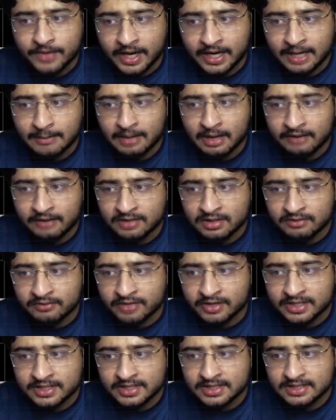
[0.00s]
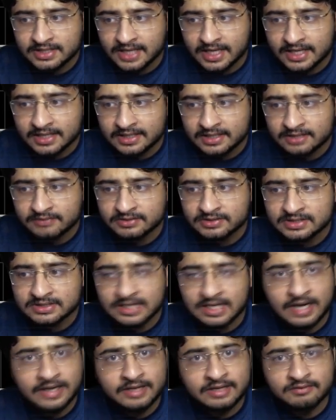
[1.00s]
and I'm having a vertical tile here which is
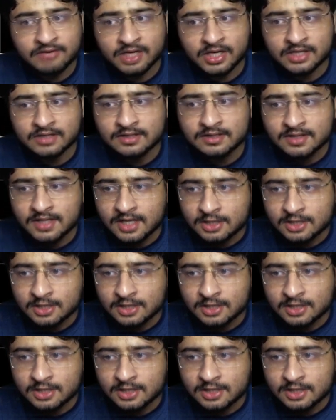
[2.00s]
adding 1.